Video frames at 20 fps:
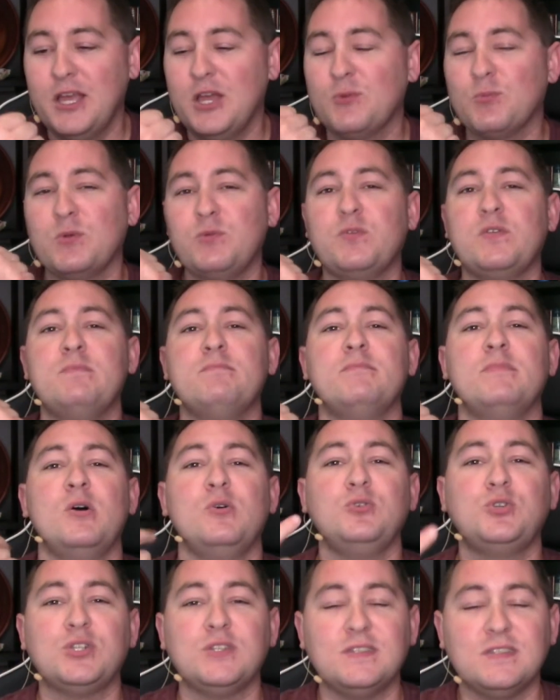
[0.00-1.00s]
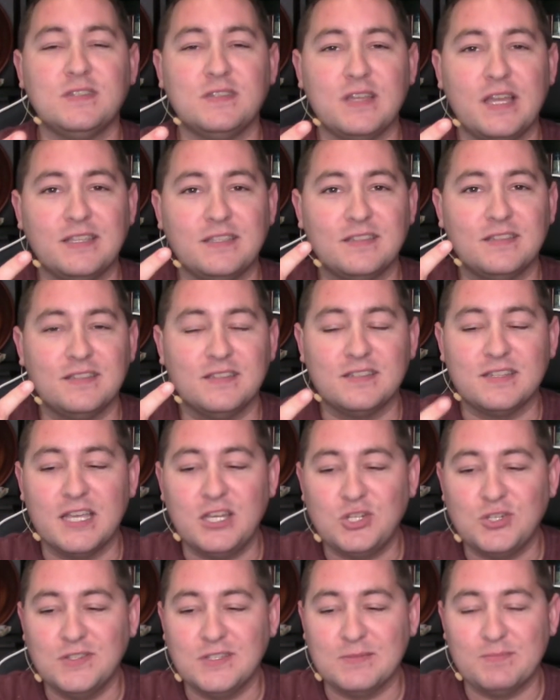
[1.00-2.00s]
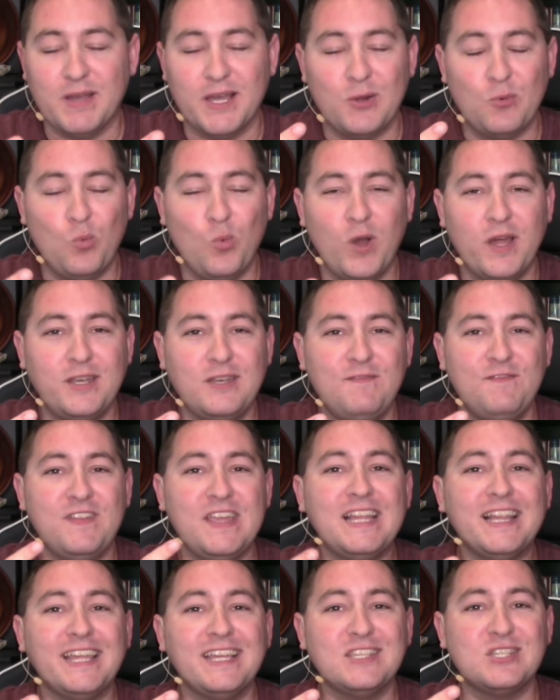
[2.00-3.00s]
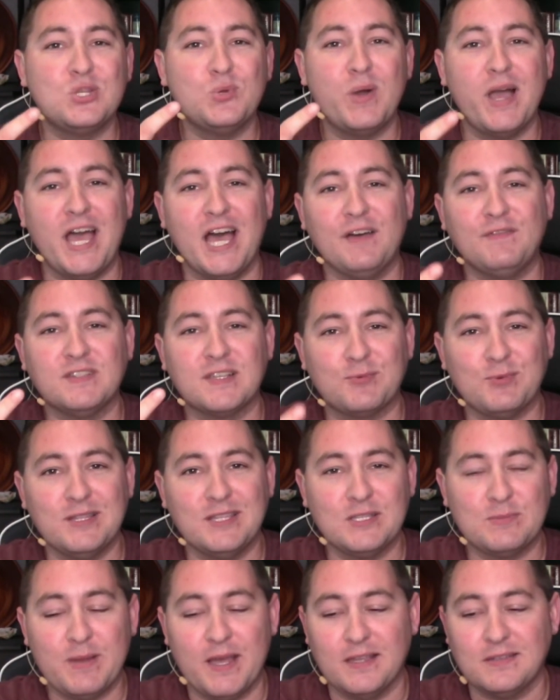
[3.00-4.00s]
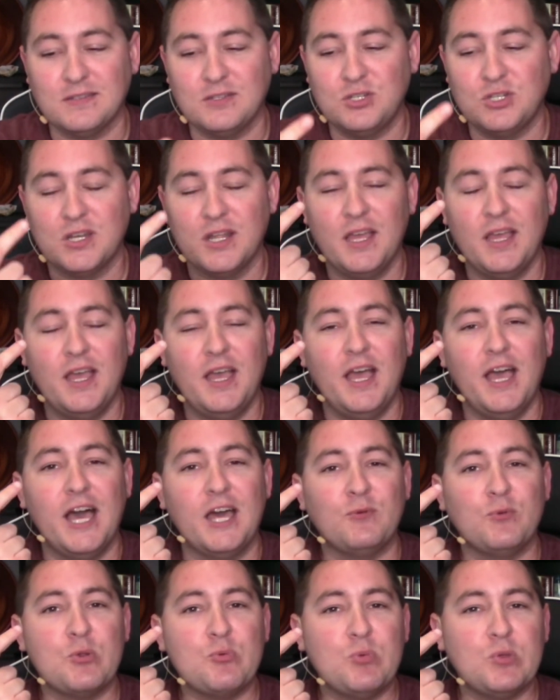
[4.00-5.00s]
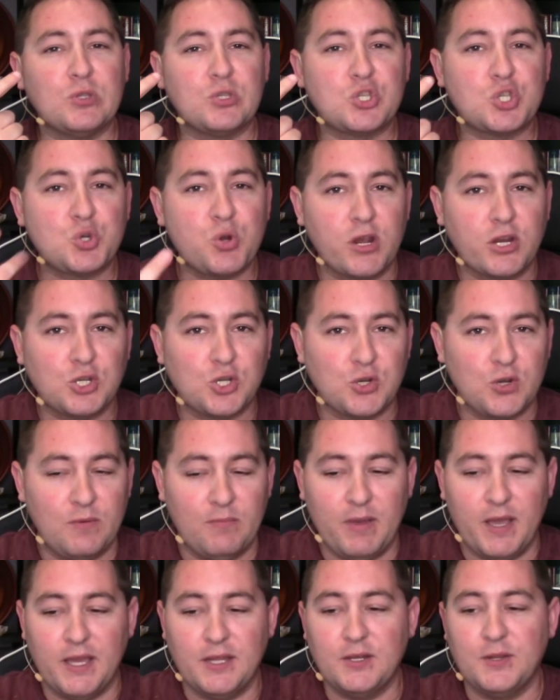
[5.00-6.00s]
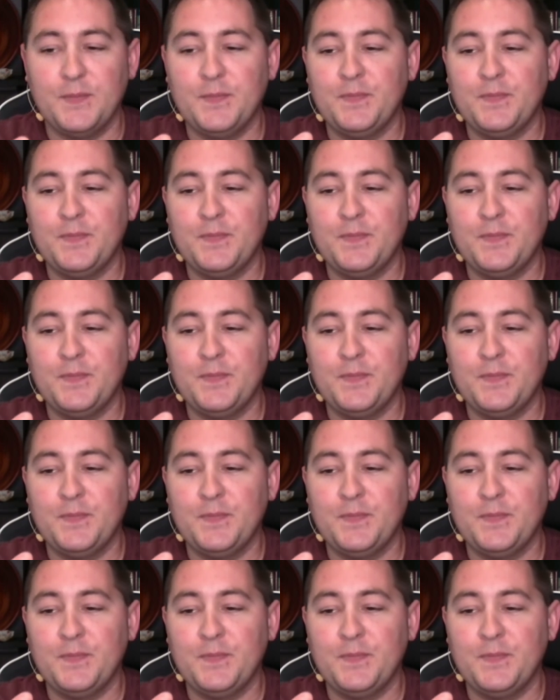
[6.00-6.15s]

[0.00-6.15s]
Read with emotions and sensations in mind. What feelings do I have as I read this passage? And read with the structure in mind.